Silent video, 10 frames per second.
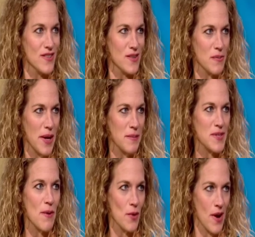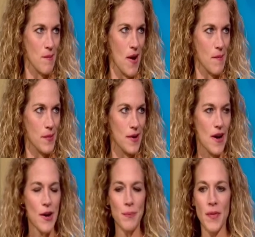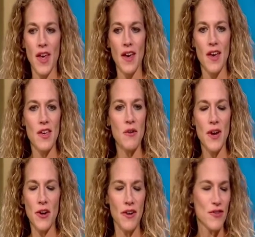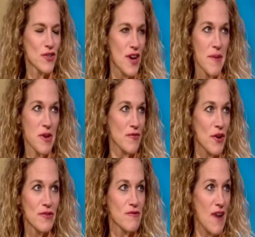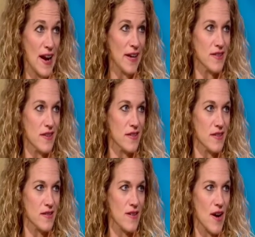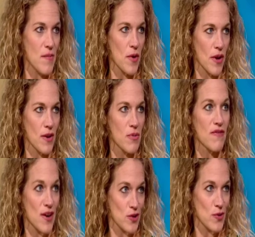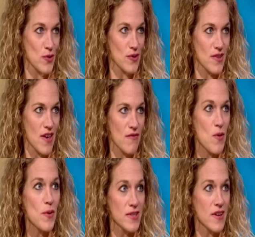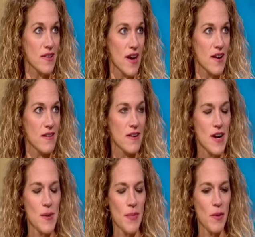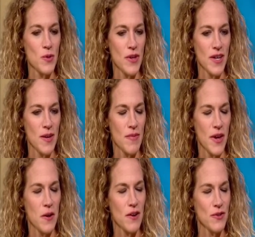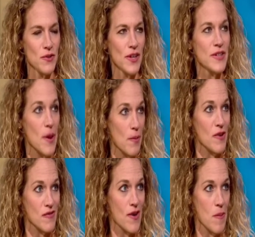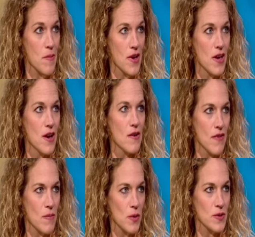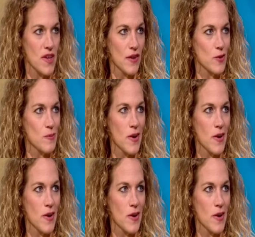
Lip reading: Sometimes that will come up. You know, caregivers should not be involved in finances. There are professionals that focus on that, and we try to keep the caregivers very separate from those things.